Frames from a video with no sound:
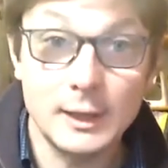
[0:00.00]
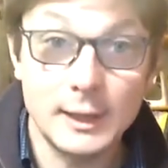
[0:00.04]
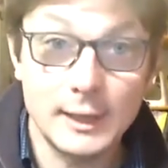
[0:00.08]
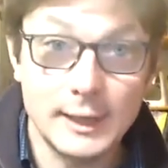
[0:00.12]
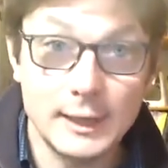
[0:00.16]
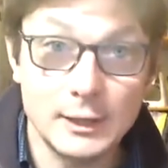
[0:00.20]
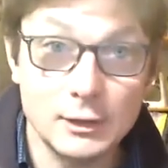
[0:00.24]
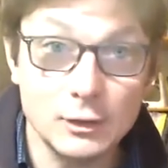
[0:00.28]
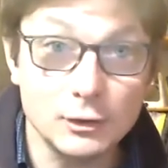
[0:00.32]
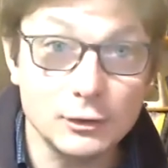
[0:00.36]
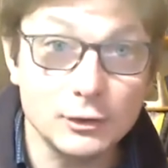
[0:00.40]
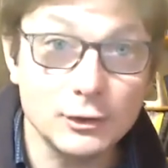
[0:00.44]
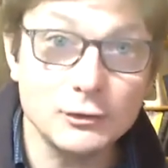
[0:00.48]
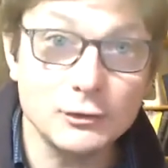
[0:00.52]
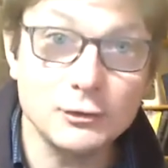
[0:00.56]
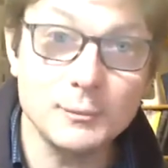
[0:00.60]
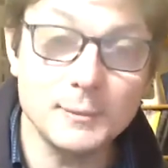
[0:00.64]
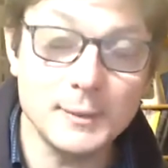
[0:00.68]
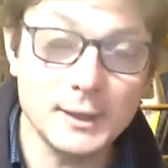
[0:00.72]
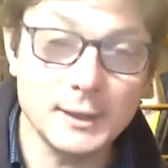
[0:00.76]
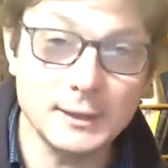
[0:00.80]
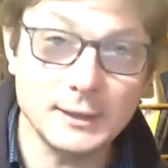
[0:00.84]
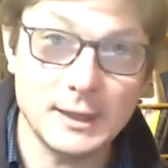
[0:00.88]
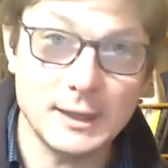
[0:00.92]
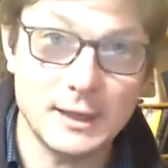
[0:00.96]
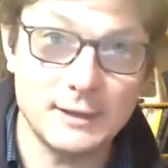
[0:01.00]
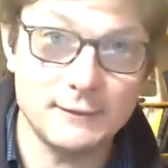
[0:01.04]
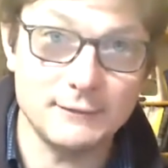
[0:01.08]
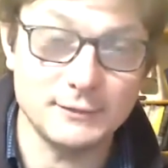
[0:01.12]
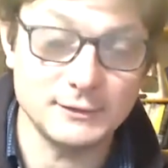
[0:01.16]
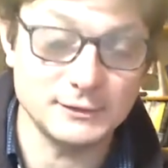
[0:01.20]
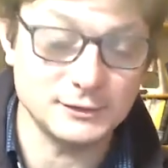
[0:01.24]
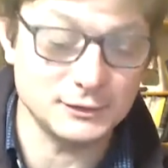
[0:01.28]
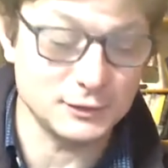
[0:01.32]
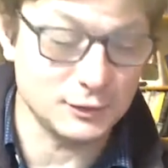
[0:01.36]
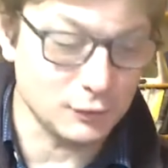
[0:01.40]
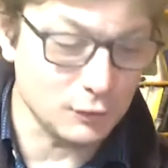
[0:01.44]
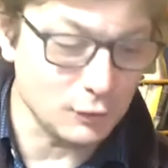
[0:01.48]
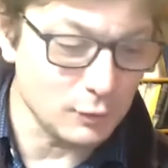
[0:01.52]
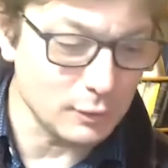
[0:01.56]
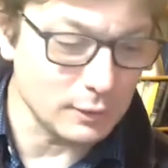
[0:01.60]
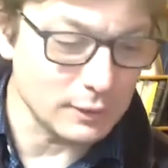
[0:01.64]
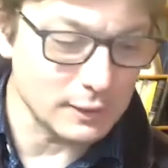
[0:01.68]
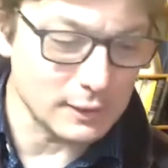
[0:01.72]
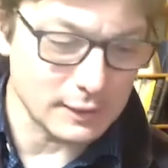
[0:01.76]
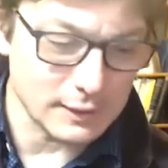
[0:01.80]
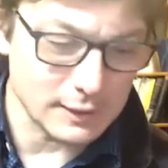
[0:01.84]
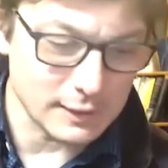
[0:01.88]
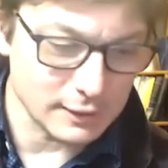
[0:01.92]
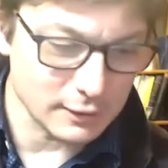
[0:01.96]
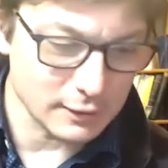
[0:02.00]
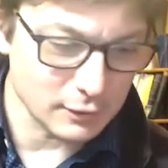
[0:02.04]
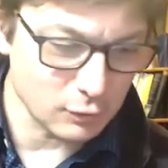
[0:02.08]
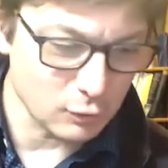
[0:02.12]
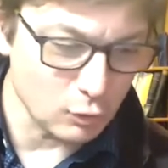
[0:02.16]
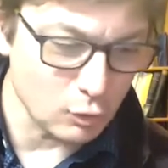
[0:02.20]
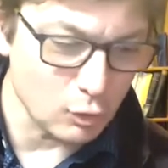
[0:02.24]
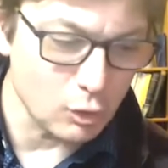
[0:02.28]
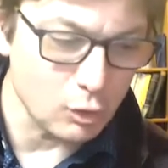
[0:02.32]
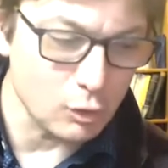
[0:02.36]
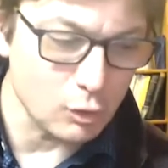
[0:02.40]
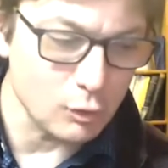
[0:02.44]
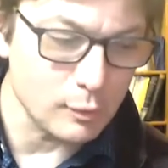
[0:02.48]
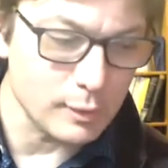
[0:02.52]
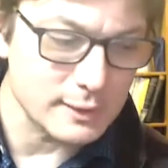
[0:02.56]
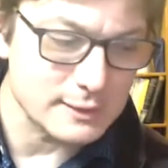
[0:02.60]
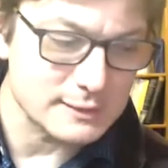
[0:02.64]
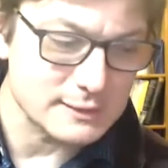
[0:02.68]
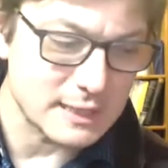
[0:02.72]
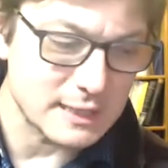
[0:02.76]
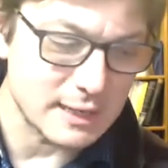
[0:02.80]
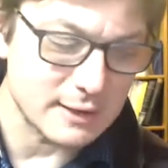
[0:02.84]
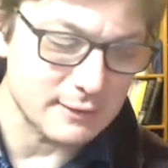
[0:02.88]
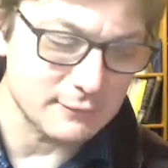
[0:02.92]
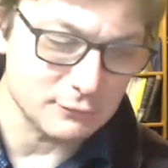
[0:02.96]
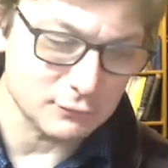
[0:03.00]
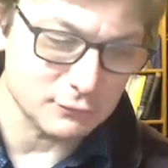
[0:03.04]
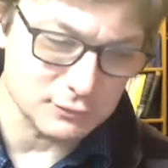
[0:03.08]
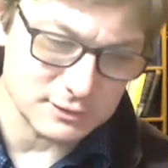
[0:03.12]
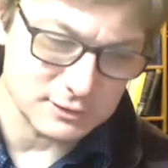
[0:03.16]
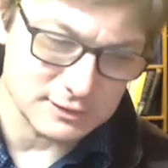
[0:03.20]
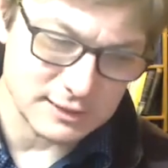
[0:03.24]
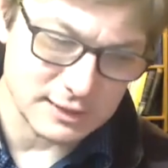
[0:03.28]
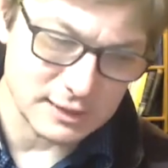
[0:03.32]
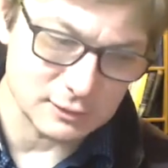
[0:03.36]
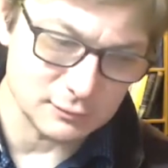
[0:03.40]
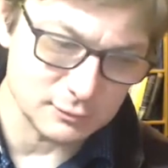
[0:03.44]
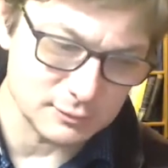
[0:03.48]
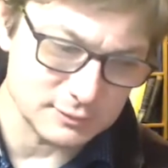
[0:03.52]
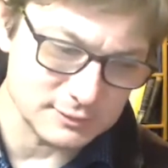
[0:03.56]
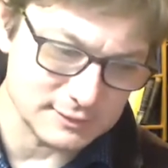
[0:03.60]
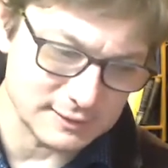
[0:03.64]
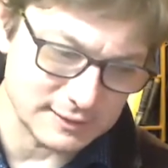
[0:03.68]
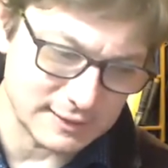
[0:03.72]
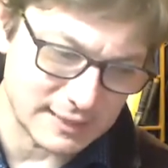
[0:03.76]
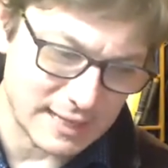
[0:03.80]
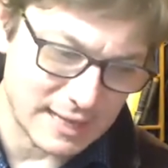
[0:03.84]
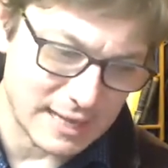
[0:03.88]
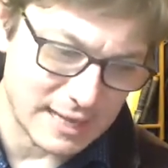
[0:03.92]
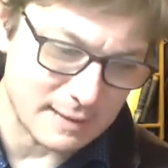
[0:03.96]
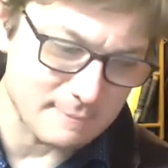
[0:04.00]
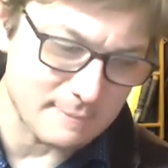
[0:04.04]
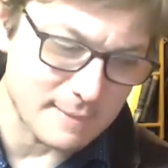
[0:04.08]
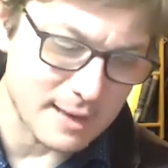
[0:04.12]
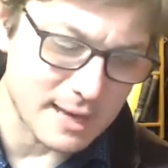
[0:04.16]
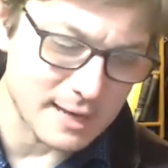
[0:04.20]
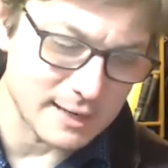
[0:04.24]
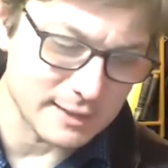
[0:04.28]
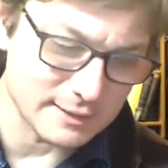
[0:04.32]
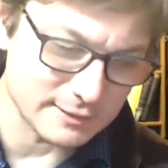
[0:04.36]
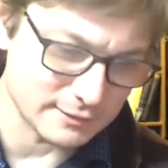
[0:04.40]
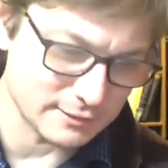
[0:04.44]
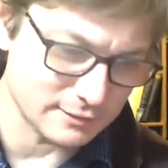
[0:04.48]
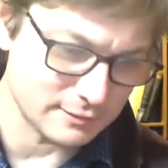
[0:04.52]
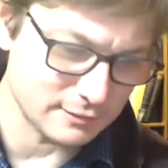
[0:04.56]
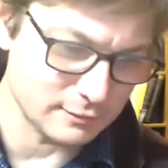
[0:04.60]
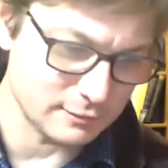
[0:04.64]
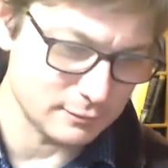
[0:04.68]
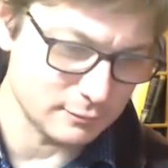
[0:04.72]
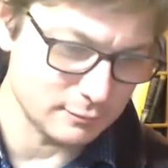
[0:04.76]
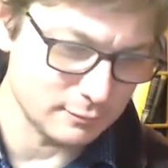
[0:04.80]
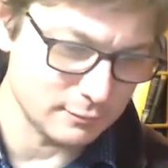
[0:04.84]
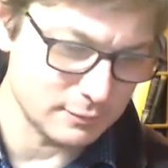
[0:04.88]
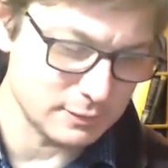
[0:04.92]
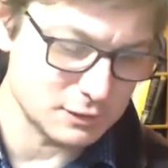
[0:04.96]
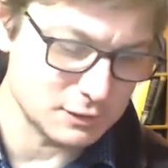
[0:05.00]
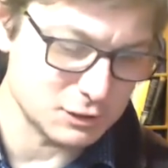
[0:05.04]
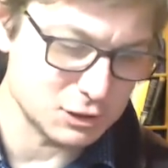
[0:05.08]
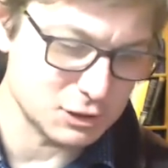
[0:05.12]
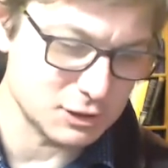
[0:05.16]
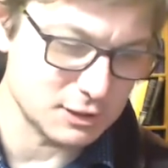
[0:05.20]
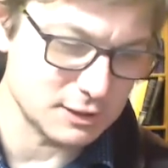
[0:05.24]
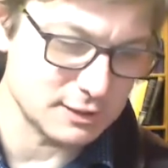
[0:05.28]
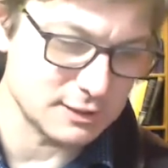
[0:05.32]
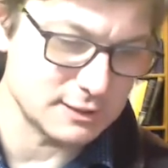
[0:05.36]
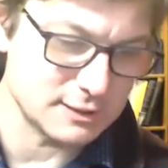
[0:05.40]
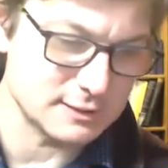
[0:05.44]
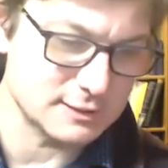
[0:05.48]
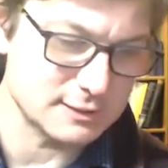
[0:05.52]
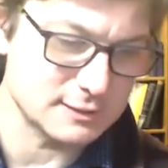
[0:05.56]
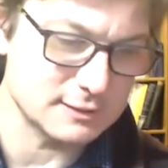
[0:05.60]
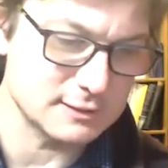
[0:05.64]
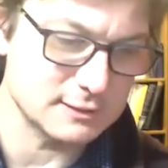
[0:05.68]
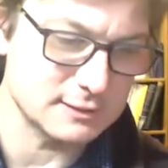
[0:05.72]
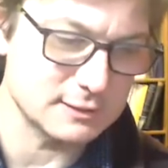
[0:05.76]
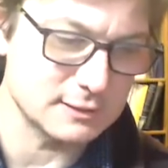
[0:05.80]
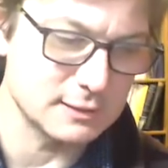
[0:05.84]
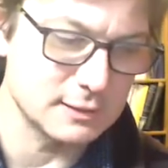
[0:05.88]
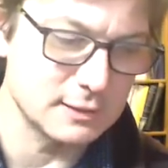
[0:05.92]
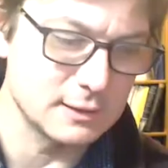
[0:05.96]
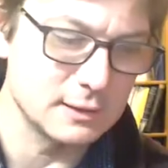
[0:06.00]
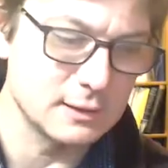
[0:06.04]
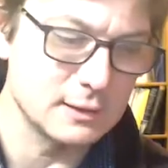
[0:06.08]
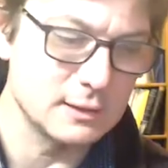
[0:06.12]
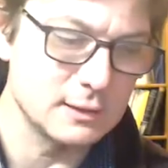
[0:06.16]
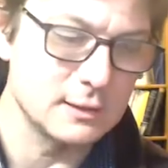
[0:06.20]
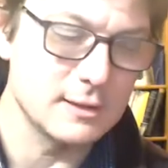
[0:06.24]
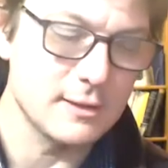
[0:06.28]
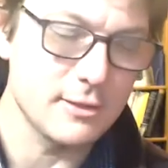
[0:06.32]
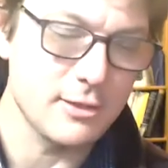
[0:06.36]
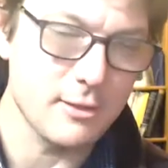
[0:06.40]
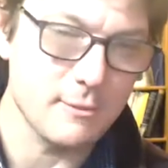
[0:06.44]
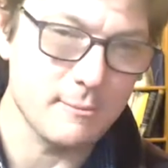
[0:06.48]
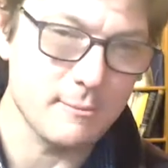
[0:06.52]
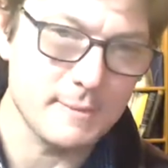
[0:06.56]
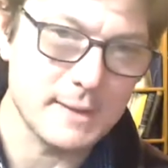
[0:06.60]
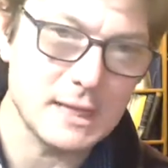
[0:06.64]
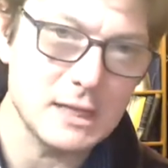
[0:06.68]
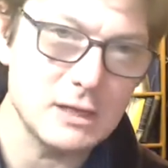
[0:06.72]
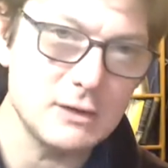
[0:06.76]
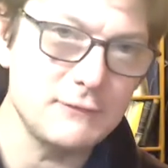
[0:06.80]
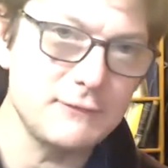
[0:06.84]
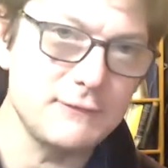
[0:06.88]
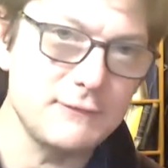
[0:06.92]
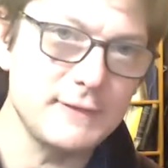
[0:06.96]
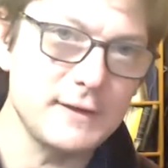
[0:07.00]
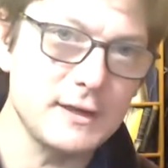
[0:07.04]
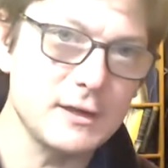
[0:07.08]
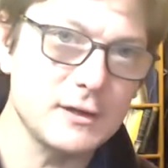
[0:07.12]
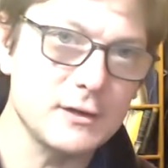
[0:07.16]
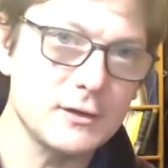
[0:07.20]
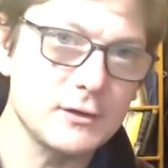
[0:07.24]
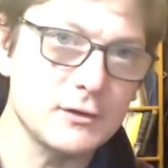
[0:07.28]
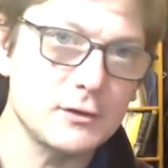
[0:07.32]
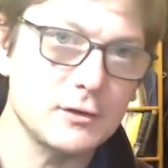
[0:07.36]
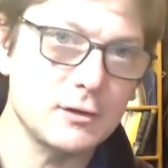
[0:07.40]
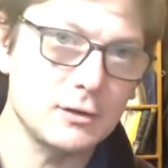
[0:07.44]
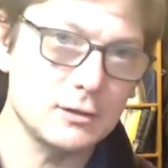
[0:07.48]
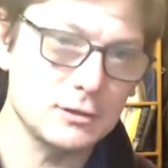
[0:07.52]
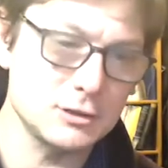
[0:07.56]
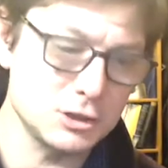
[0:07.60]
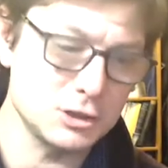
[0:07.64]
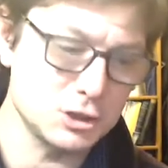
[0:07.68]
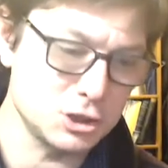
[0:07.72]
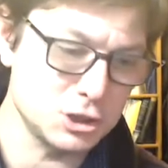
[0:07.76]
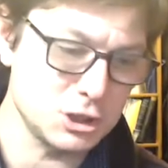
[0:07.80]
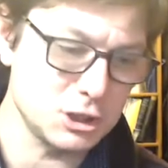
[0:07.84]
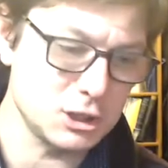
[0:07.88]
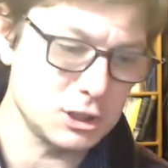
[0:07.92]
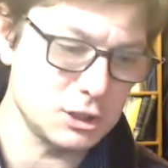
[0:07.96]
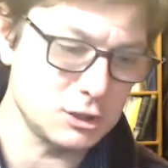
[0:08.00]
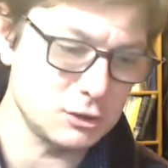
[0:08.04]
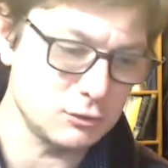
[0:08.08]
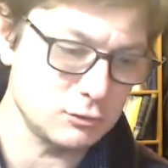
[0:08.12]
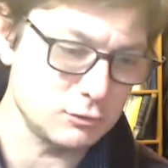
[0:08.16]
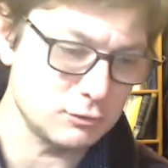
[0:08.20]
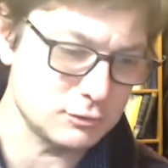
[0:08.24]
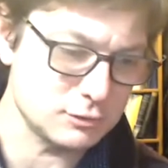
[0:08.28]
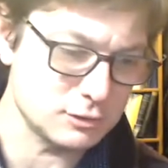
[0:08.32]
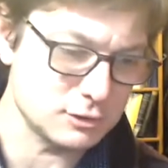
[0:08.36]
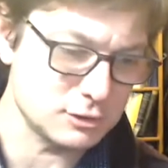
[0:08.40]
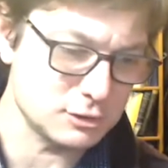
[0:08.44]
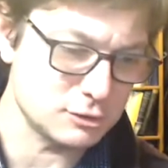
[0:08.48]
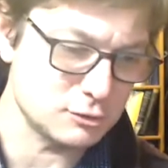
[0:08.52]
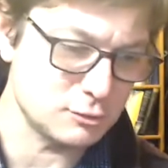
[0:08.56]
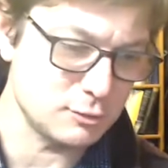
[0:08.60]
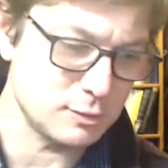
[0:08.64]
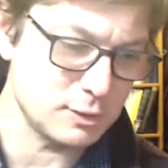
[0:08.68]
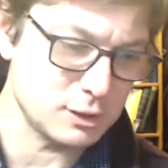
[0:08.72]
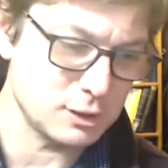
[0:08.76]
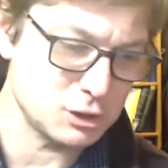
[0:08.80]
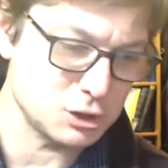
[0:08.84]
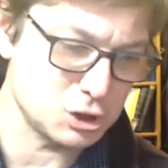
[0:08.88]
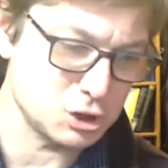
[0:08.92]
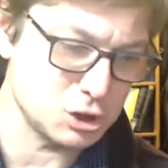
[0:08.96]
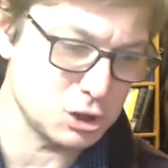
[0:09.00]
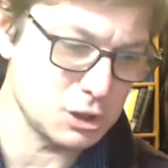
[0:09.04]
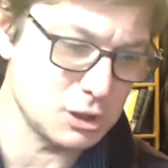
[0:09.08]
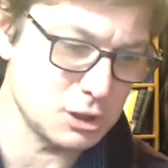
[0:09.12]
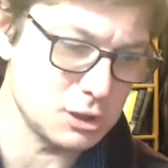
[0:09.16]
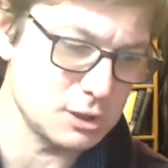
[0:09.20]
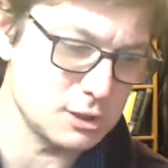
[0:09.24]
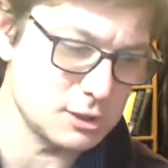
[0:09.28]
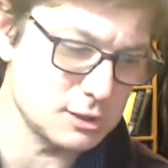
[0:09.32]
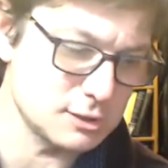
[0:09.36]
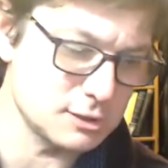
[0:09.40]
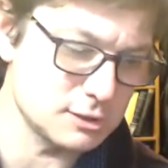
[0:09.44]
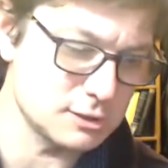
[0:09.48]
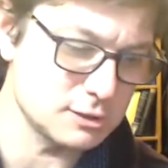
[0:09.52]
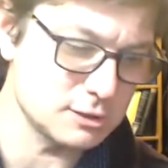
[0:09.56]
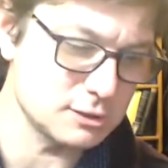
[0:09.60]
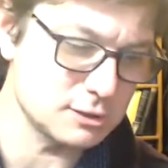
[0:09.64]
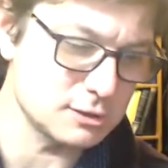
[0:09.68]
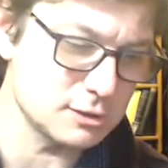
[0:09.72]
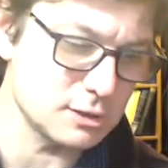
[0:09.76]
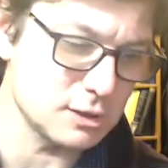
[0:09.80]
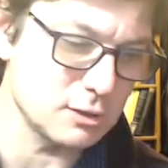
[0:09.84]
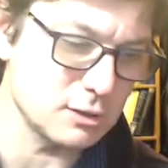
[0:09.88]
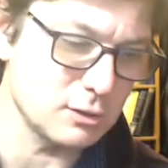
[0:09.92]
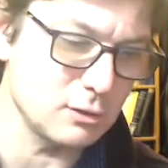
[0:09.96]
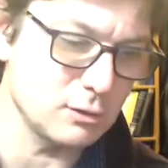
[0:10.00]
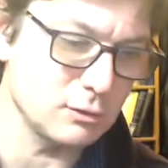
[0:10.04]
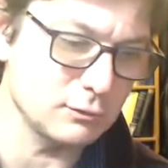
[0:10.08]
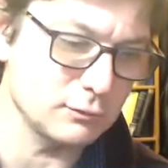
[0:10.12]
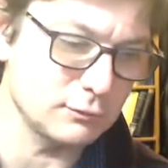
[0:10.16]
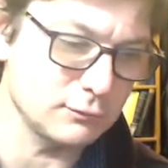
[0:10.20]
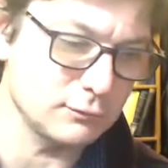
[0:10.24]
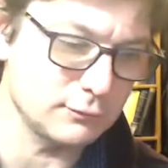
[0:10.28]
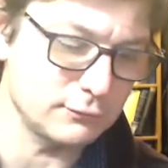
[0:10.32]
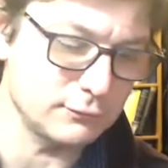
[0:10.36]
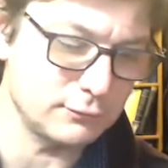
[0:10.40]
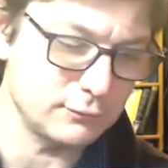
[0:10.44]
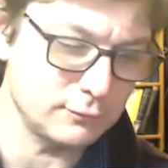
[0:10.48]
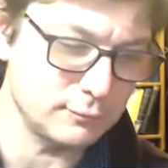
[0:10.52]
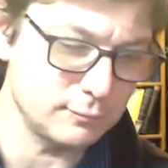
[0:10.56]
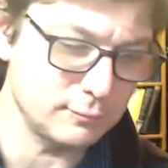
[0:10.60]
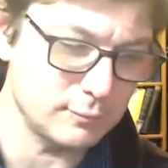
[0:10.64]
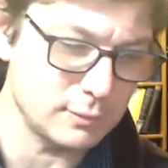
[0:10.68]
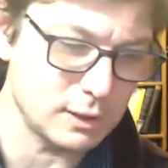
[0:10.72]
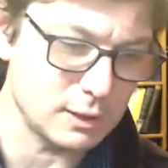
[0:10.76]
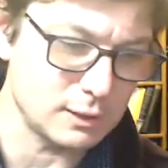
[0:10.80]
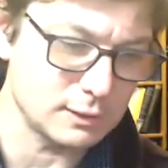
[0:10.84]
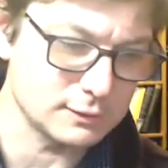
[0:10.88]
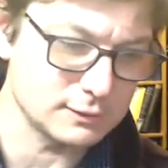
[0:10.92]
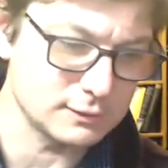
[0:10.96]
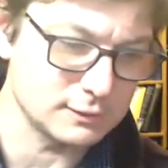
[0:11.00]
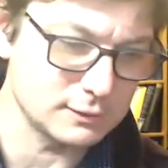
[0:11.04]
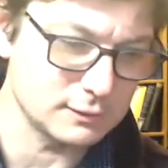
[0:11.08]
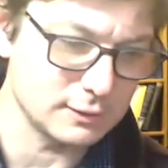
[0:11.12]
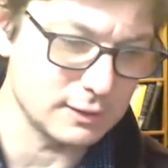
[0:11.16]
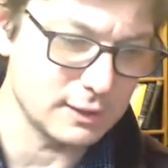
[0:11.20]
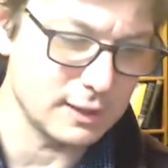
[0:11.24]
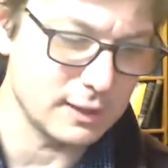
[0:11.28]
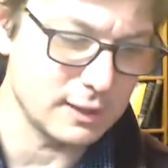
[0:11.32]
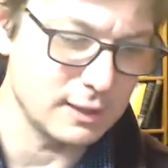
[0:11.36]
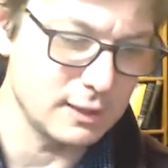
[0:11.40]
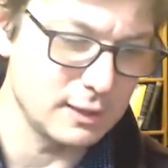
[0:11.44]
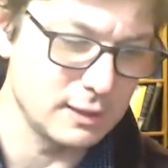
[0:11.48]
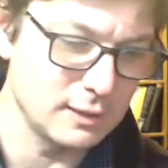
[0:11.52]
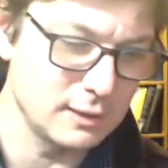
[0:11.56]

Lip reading: In order to make an F on the ukulele, you always have to start with an A minor, which is the middle finger on G2, the string G, second box, okay?